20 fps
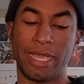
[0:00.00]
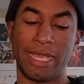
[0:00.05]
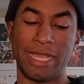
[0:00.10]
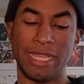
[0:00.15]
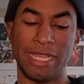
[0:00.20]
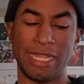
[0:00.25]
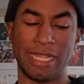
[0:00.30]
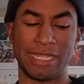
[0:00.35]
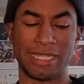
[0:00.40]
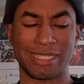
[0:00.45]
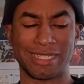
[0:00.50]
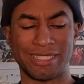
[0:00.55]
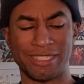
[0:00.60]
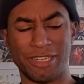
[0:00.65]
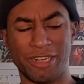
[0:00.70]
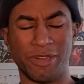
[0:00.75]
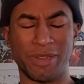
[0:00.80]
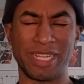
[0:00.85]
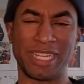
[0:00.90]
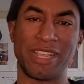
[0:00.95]
you
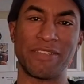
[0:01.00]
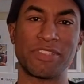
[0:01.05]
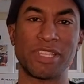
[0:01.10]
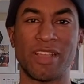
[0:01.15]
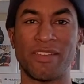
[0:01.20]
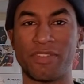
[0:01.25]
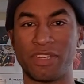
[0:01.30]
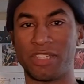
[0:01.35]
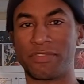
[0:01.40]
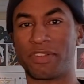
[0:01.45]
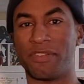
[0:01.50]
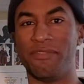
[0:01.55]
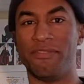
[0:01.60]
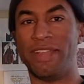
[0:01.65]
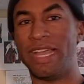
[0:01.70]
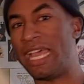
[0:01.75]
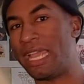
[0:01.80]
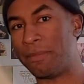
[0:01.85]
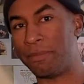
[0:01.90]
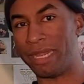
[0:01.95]
know, it gives off a different
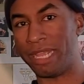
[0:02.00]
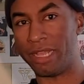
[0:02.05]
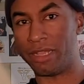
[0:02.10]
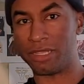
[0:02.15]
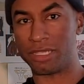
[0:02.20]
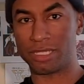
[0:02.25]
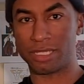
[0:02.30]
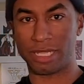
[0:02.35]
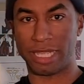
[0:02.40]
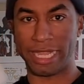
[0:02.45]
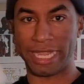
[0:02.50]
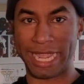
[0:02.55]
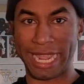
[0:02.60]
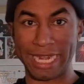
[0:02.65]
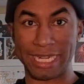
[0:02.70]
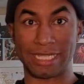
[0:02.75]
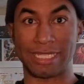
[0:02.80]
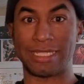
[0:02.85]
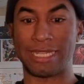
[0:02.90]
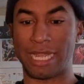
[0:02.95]
vibe now. It's like
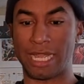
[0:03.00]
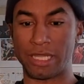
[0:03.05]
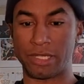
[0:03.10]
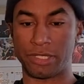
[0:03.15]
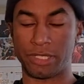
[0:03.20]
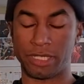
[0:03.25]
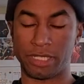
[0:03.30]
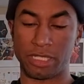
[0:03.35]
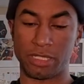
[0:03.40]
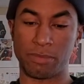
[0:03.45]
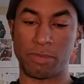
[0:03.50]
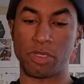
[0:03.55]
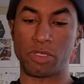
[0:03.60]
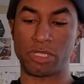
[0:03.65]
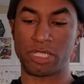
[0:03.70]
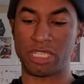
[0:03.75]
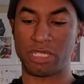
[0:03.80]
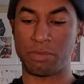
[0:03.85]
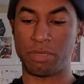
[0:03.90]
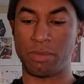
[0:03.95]
Anastasia, most of
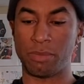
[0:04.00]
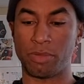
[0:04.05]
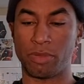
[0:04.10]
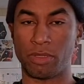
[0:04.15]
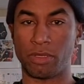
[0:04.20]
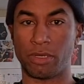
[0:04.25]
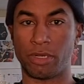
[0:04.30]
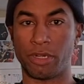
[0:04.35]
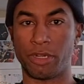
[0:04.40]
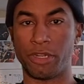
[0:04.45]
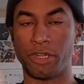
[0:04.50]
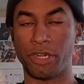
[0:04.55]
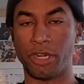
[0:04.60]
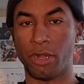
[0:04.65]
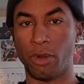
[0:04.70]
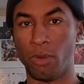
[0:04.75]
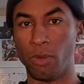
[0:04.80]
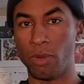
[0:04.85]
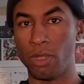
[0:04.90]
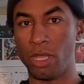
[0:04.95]
these people are, you
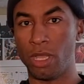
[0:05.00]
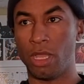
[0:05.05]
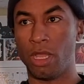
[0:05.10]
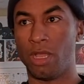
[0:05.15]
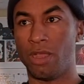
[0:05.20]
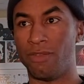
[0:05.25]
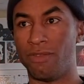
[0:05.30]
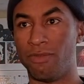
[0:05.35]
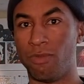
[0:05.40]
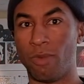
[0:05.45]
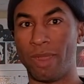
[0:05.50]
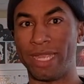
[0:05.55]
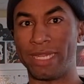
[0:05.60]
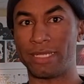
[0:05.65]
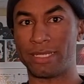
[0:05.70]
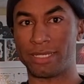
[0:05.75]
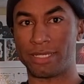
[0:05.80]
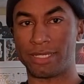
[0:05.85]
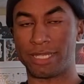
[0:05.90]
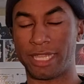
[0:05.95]
know, of white
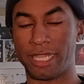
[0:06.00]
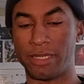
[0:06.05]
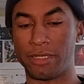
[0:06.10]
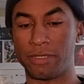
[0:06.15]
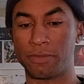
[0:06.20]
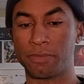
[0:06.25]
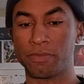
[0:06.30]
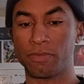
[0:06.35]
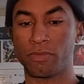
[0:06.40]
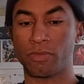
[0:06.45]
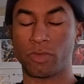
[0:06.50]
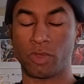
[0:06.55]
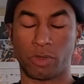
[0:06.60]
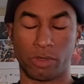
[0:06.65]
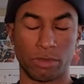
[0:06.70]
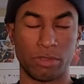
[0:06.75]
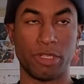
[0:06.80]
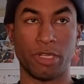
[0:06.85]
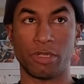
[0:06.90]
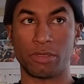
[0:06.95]
descent, or
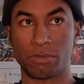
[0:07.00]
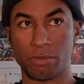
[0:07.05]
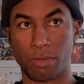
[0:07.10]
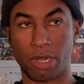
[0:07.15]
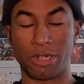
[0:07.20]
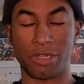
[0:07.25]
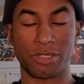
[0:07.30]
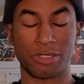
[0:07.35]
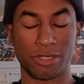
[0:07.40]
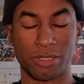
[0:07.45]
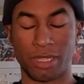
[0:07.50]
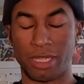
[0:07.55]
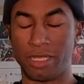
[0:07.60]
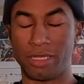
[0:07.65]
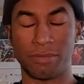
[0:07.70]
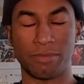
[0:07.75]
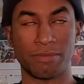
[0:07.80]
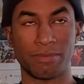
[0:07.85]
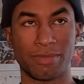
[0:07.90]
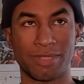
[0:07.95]
Mars,
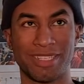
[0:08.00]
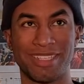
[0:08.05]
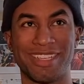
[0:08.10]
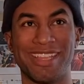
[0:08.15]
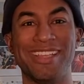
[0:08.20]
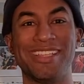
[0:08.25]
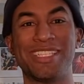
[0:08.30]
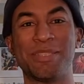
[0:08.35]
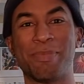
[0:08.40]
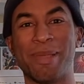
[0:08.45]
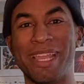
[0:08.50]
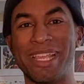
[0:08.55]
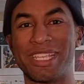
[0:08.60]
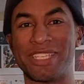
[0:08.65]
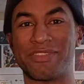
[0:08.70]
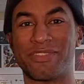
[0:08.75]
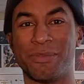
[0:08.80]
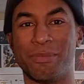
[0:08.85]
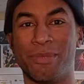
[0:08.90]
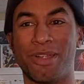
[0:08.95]
Spike is
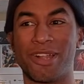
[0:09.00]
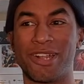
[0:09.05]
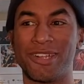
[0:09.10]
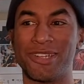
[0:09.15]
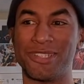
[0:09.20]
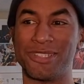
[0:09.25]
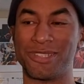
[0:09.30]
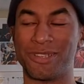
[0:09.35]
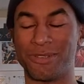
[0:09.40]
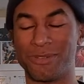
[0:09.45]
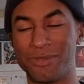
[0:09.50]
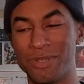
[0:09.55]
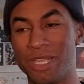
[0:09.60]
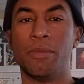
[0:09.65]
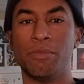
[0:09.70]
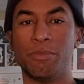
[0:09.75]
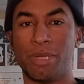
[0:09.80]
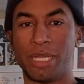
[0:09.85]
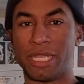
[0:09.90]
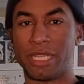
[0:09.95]
from Mars, so.
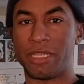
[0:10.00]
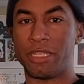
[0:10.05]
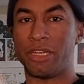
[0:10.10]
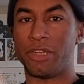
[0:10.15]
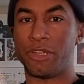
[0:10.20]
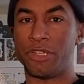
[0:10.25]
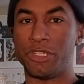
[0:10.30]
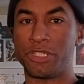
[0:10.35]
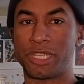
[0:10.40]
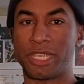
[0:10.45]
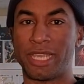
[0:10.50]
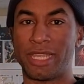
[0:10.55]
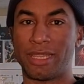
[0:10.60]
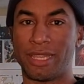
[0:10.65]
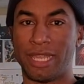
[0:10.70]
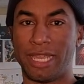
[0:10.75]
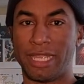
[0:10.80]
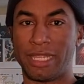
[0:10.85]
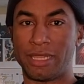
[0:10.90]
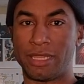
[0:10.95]
But you just get like